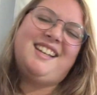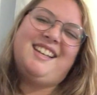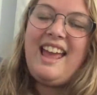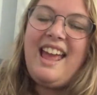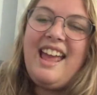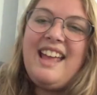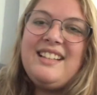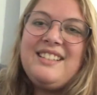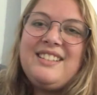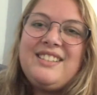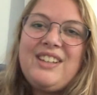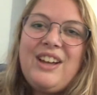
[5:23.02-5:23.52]

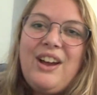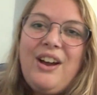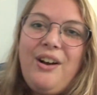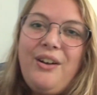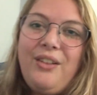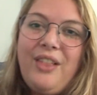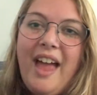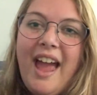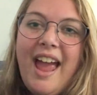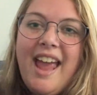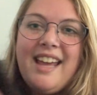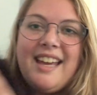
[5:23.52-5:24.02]
And so,
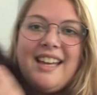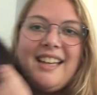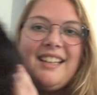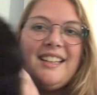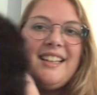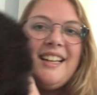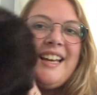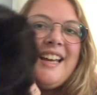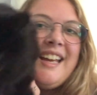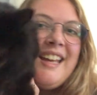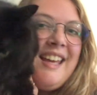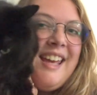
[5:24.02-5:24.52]
like,
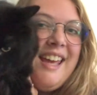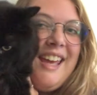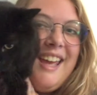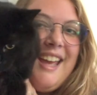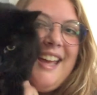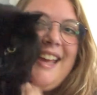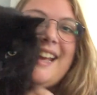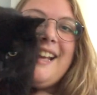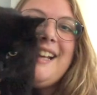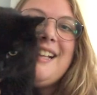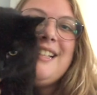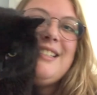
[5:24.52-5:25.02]
he
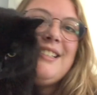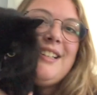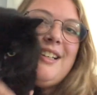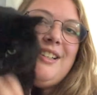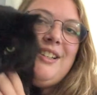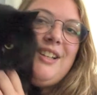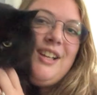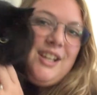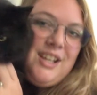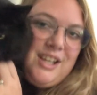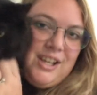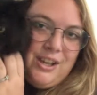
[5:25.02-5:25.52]
is
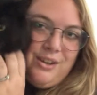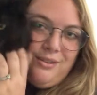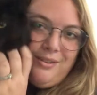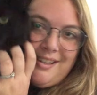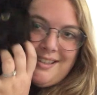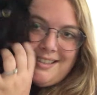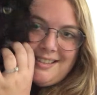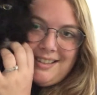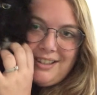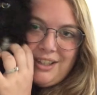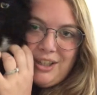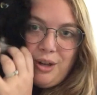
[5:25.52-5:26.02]
the
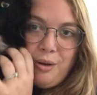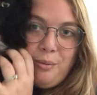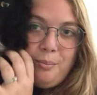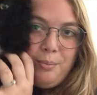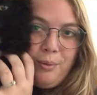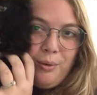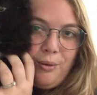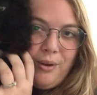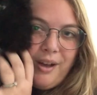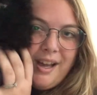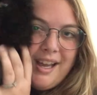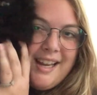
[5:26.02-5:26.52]
cutest little
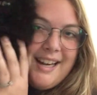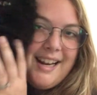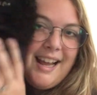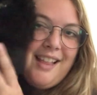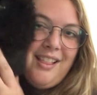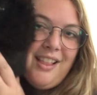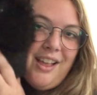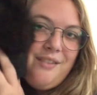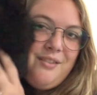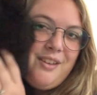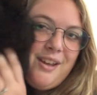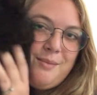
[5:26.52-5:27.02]
boy, and I
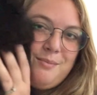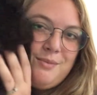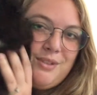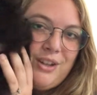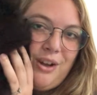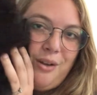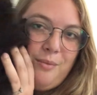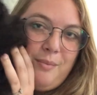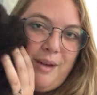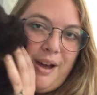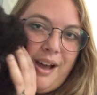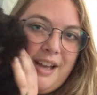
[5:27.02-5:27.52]
love him
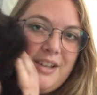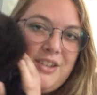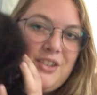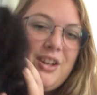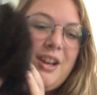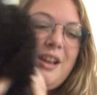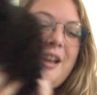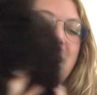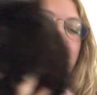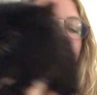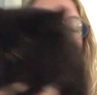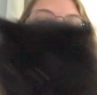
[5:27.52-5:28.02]
so much.
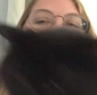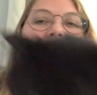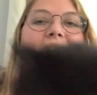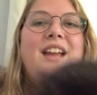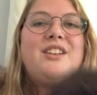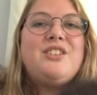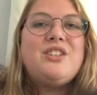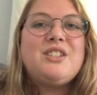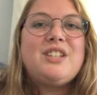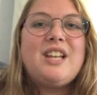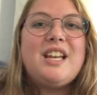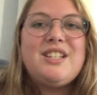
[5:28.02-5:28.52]
But
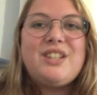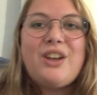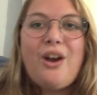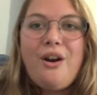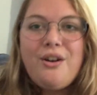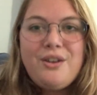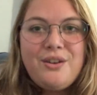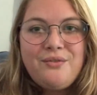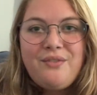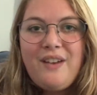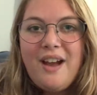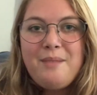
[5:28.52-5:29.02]
it's
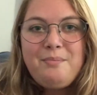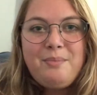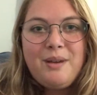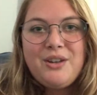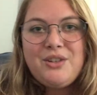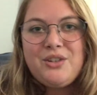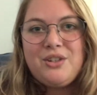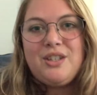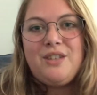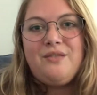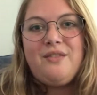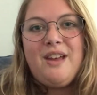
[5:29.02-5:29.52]
hard to find
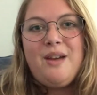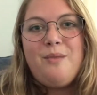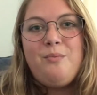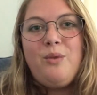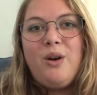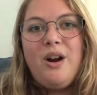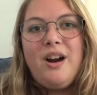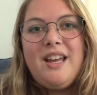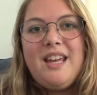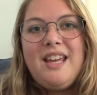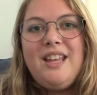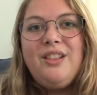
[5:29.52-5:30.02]
pictures of him
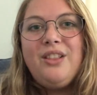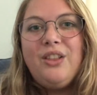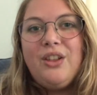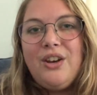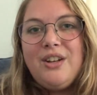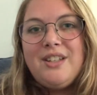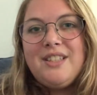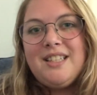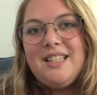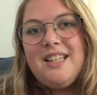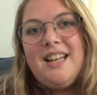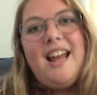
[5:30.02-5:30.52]
where he
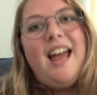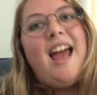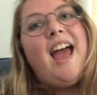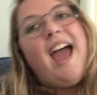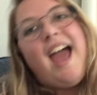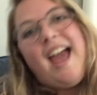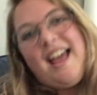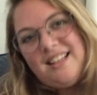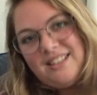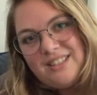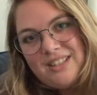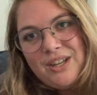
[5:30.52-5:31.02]
looks
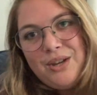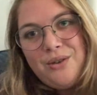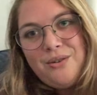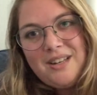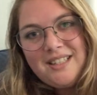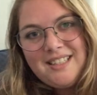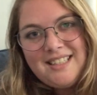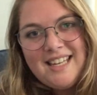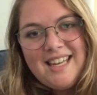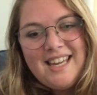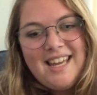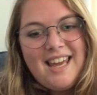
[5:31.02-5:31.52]
as cute
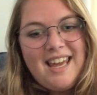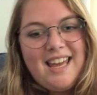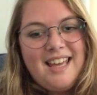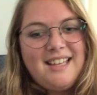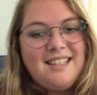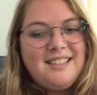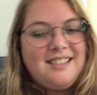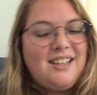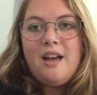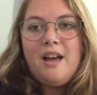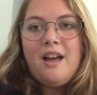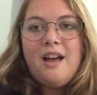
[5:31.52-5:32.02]
as he
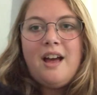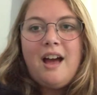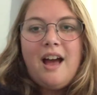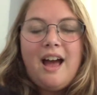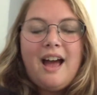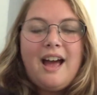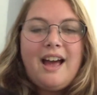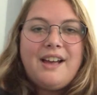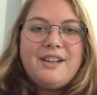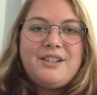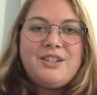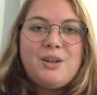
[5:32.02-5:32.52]
is.
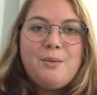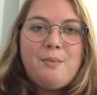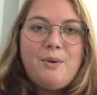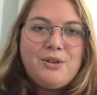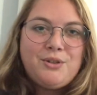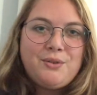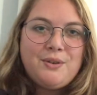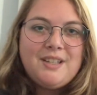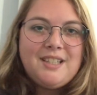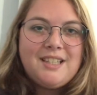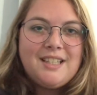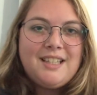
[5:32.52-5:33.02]
So
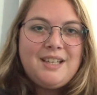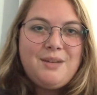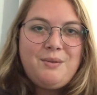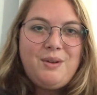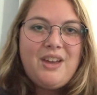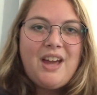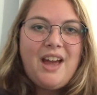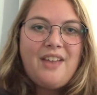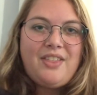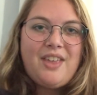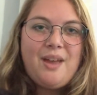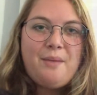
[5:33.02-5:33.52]
most recently we
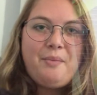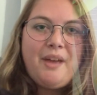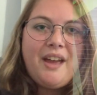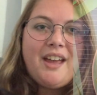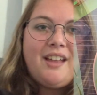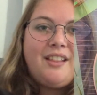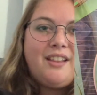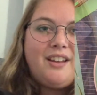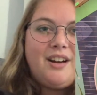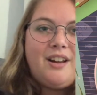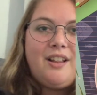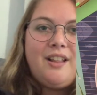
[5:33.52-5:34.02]
got them, like, a
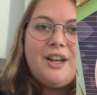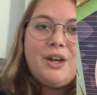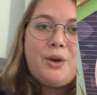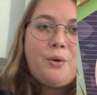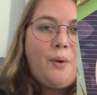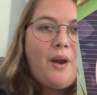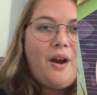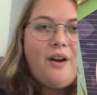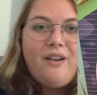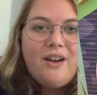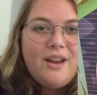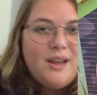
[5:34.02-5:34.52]
little
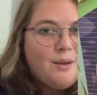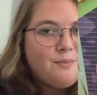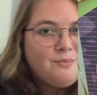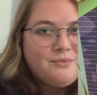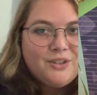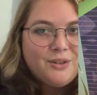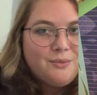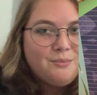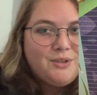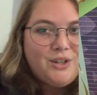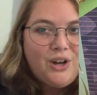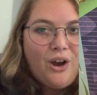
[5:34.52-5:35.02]
aquarium
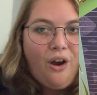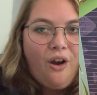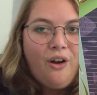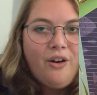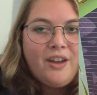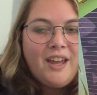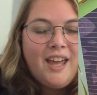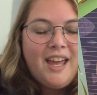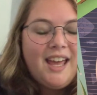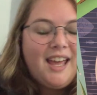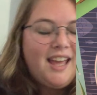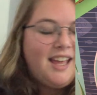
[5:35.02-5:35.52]
from
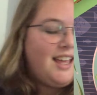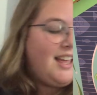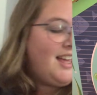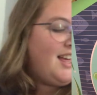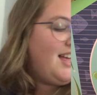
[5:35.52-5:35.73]
Target,